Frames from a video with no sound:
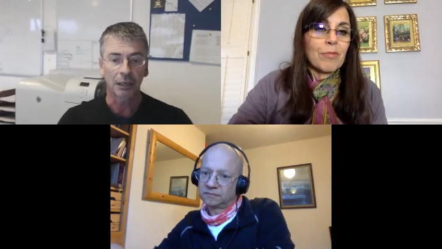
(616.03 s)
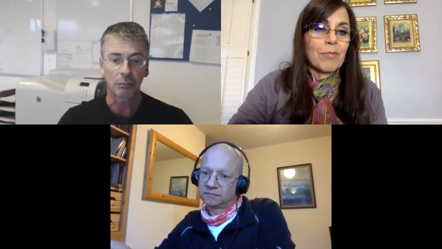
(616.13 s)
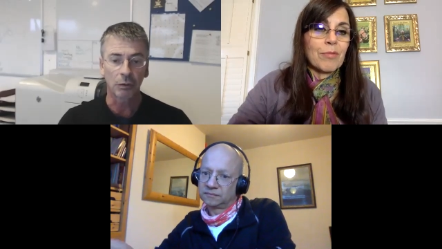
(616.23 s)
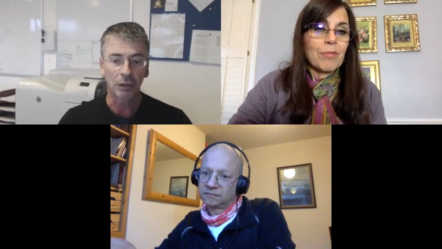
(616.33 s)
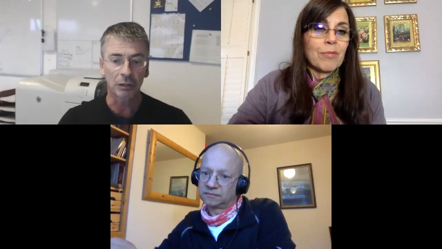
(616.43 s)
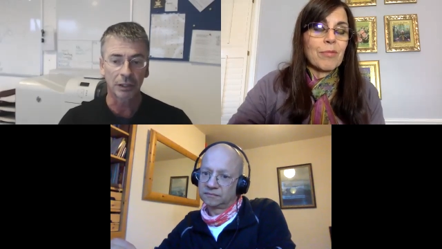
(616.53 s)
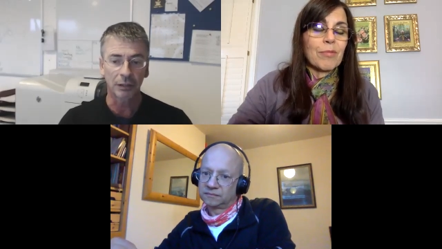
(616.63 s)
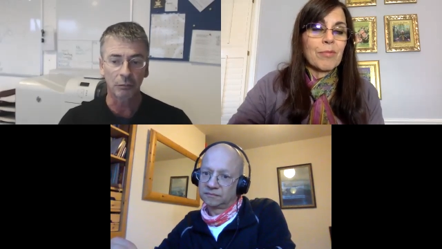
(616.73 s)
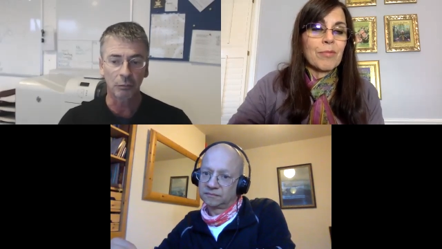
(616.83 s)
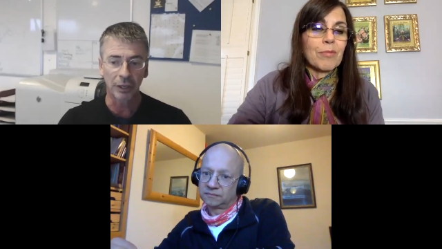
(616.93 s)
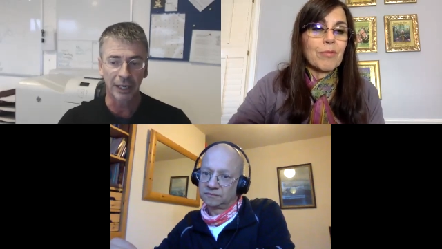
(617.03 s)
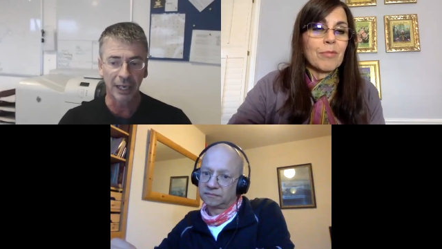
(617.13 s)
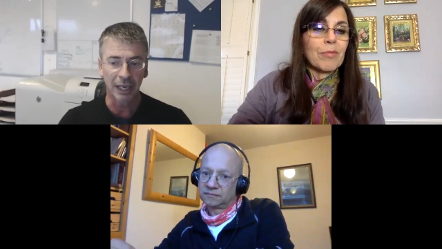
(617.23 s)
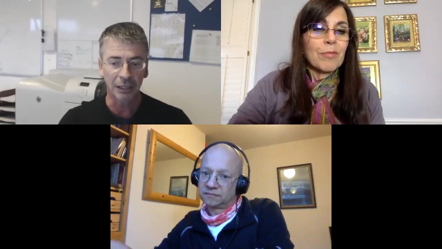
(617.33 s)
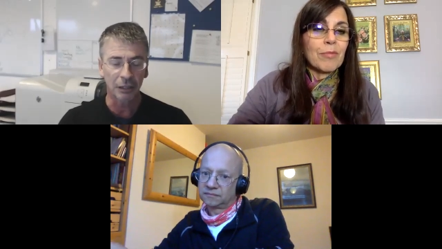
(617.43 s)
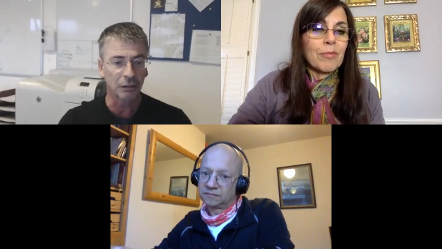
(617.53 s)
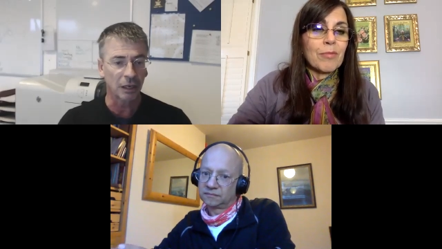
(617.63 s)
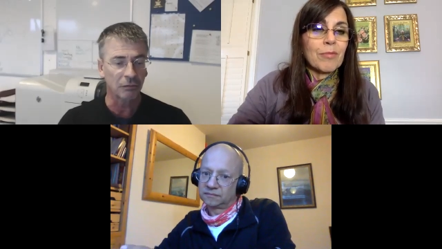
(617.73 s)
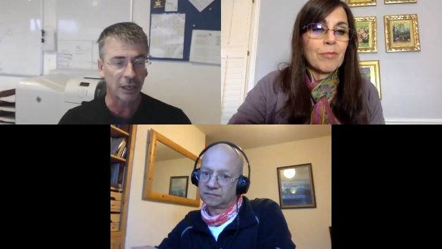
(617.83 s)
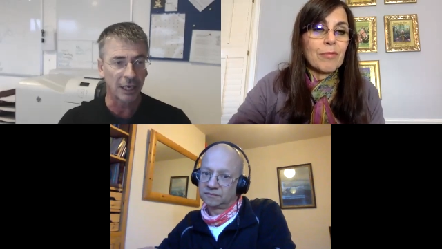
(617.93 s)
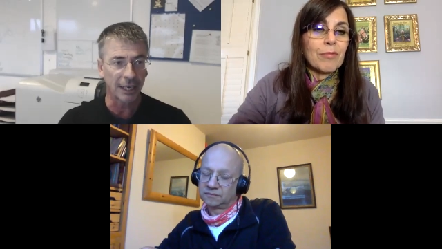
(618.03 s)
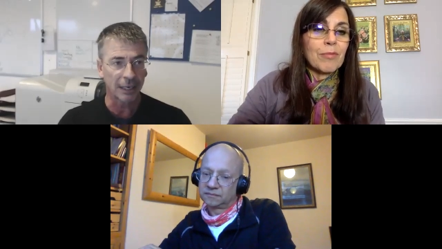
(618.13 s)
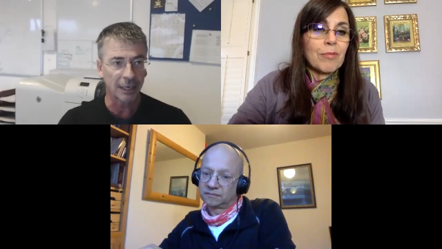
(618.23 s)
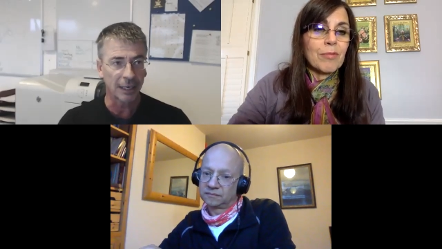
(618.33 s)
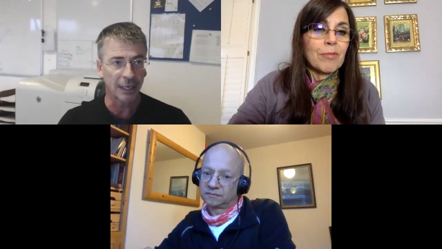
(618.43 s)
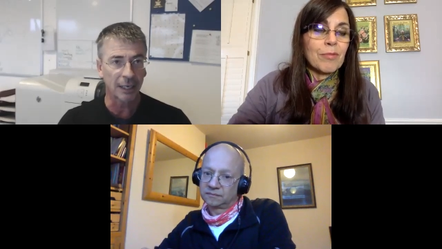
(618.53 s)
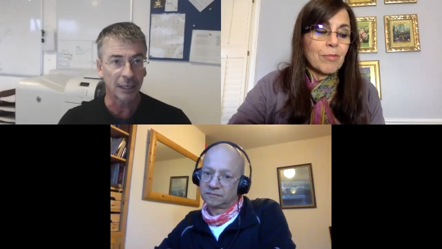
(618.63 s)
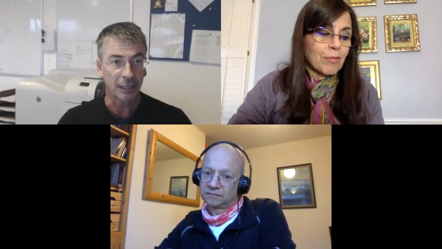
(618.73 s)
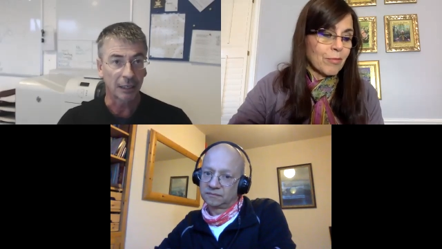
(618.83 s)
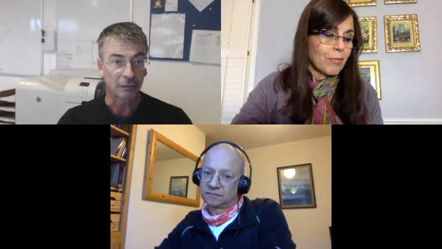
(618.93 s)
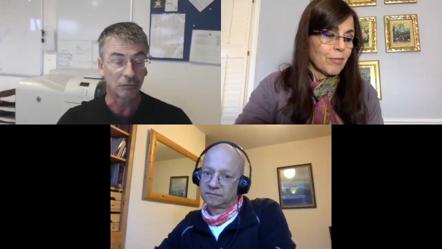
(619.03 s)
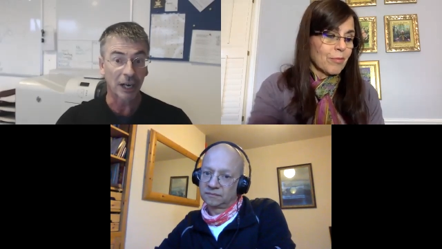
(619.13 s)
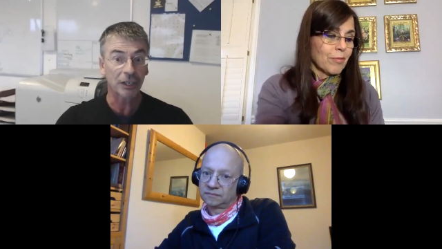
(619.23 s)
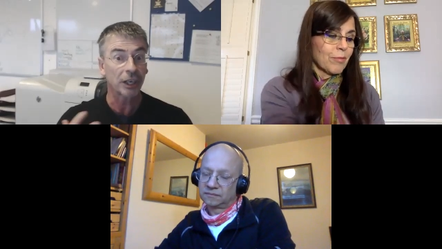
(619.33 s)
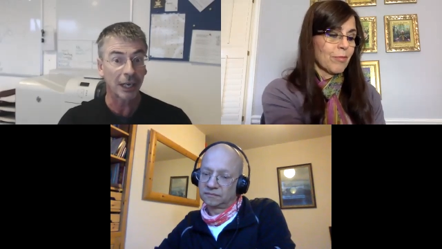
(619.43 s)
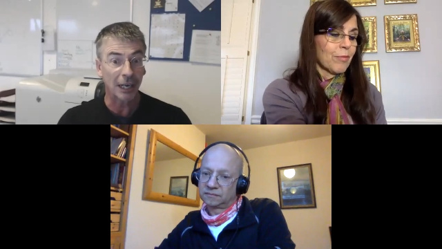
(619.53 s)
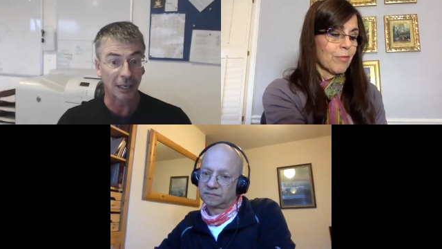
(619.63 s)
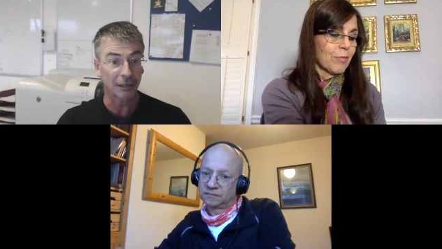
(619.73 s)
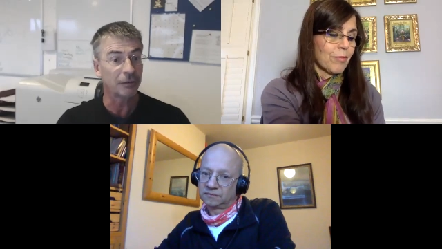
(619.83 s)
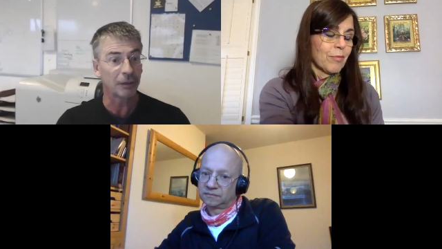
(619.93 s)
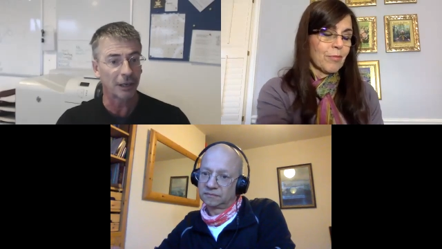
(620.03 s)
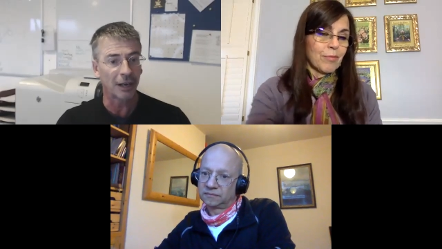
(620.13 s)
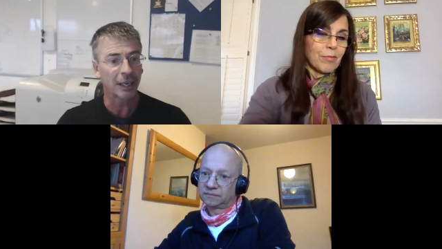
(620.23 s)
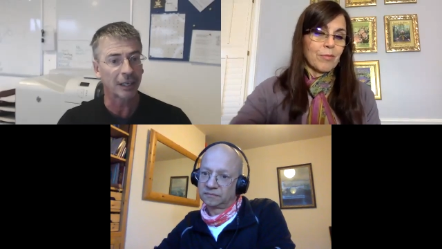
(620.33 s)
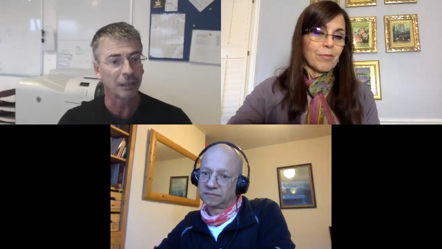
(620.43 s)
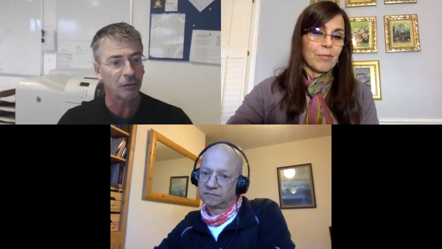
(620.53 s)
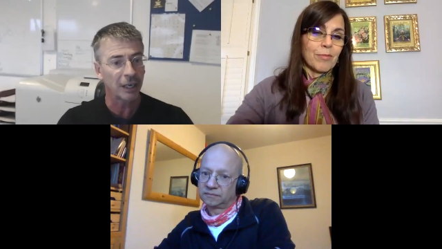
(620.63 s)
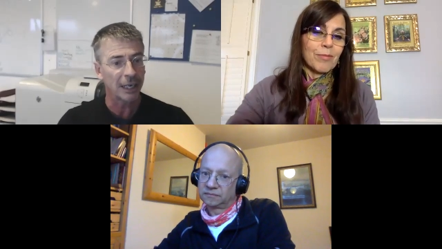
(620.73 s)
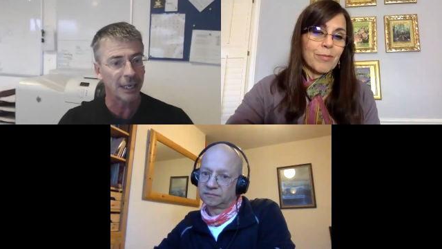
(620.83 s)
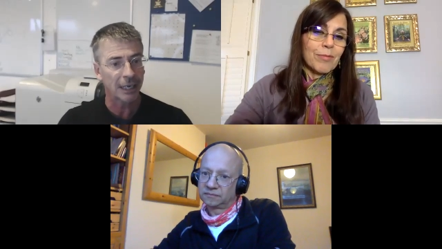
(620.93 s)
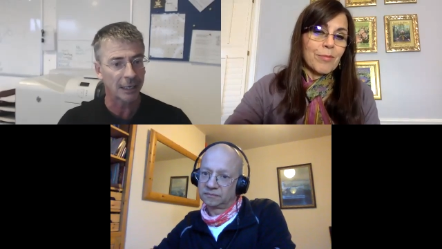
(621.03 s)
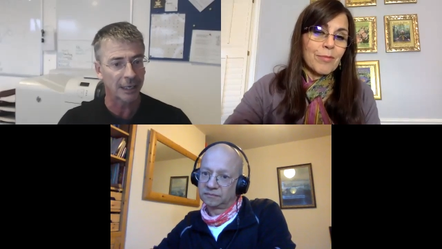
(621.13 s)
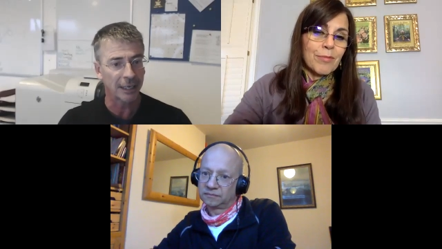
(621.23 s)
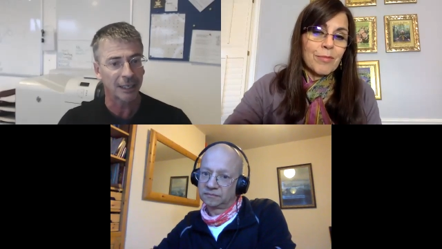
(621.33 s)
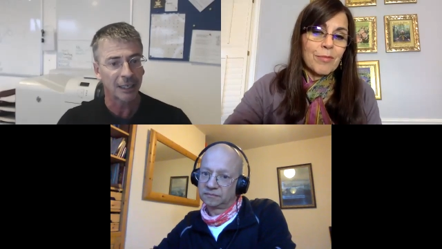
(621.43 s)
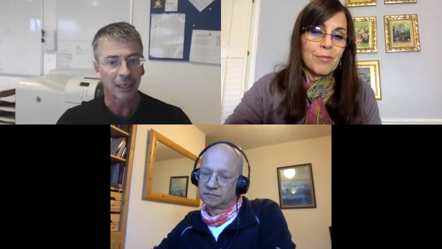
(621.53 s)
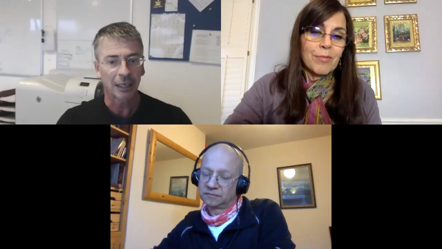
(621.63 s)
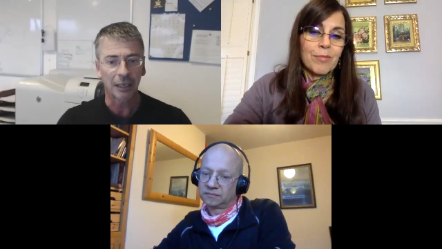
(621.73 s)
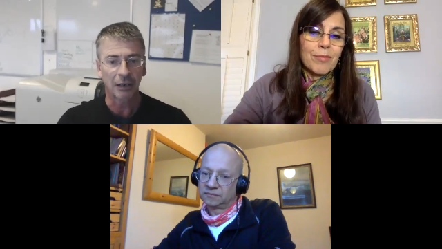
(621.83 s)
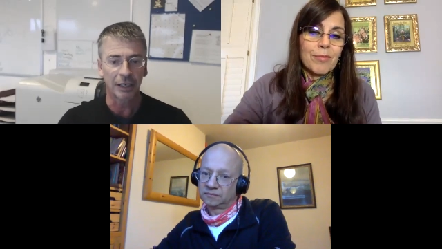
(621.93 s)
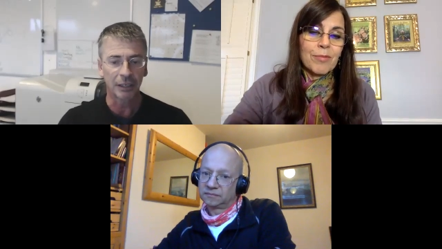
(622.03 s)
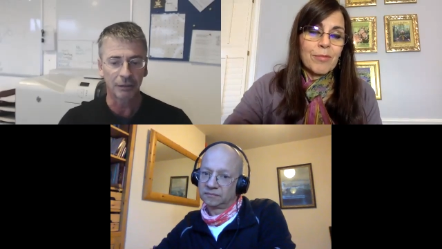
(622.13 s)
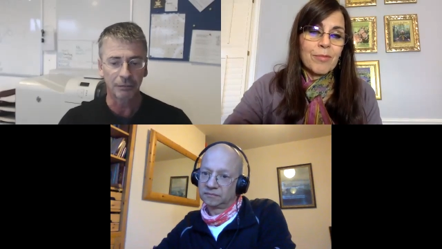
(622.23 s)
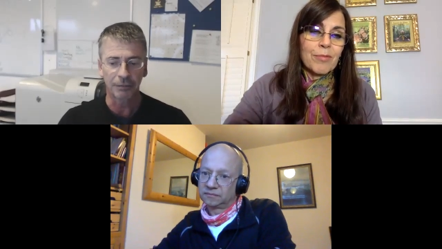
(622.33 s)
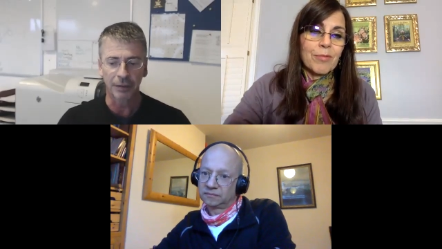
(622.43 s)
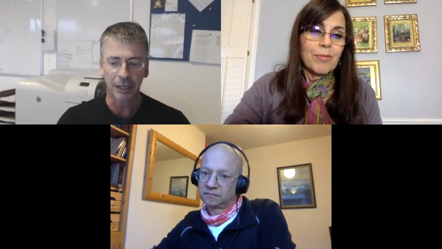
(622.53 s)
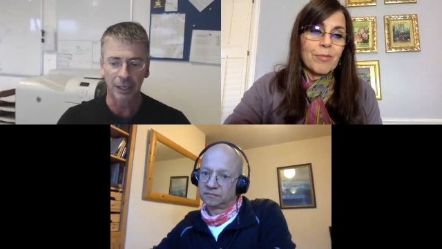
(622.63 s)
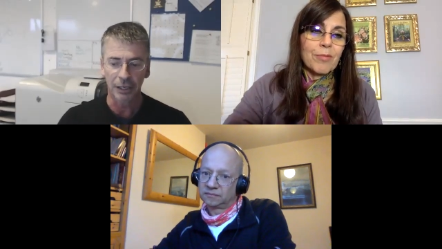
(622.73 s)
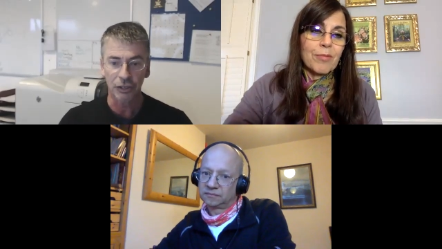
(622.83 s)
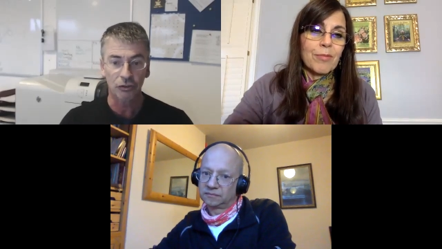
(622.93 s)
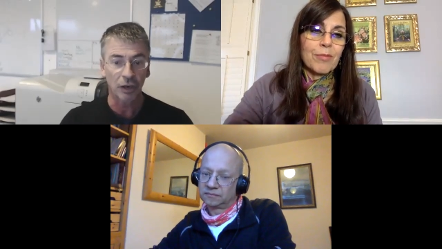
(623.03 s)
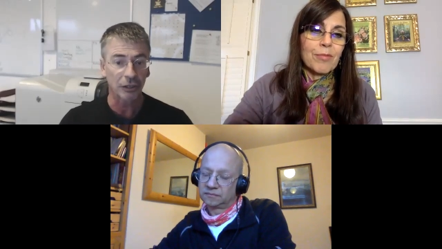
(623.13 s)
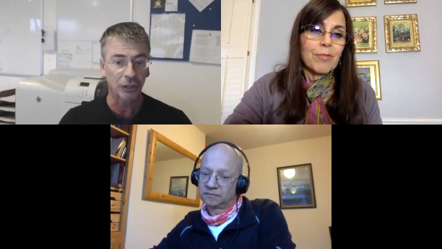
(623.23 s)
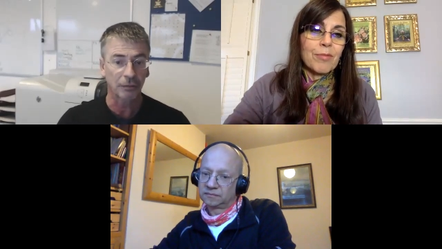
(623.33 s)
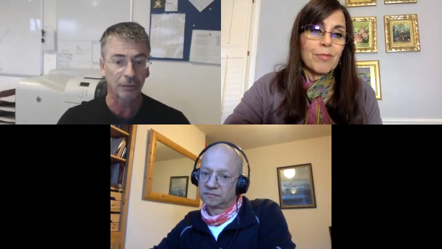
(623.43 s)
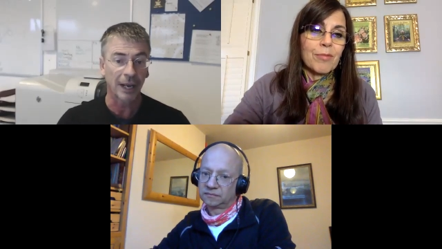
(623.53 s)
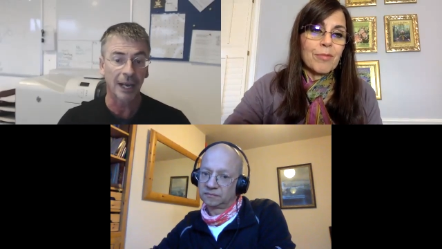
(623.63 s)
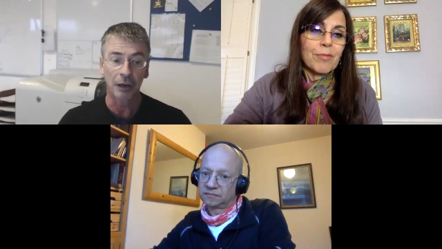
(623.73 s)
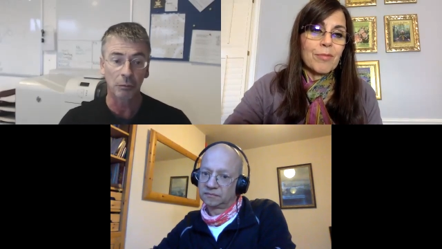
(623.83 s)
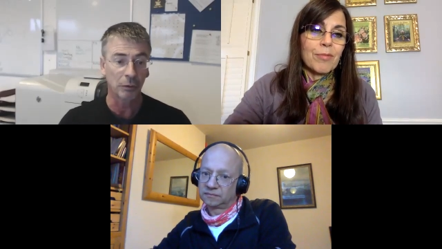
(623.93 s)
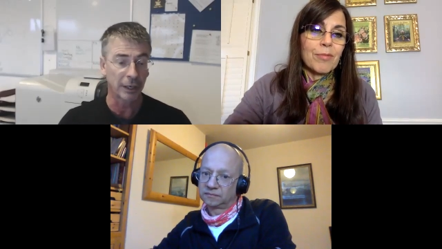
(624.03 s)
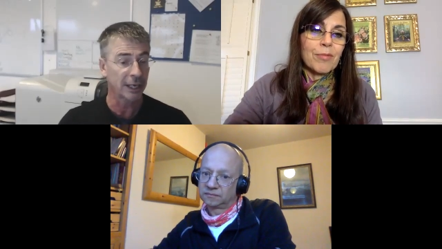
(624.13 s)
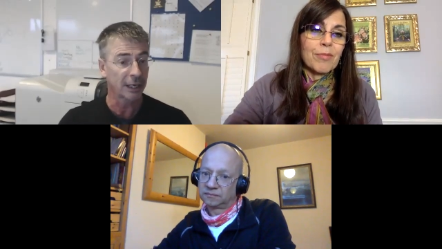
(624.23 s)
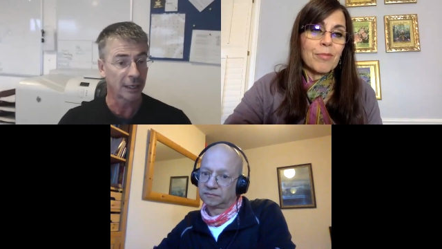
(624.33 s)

Speaker 1: was that we had a, a, really clear rationale, if you like, and a really clear kind of uh, structure for how we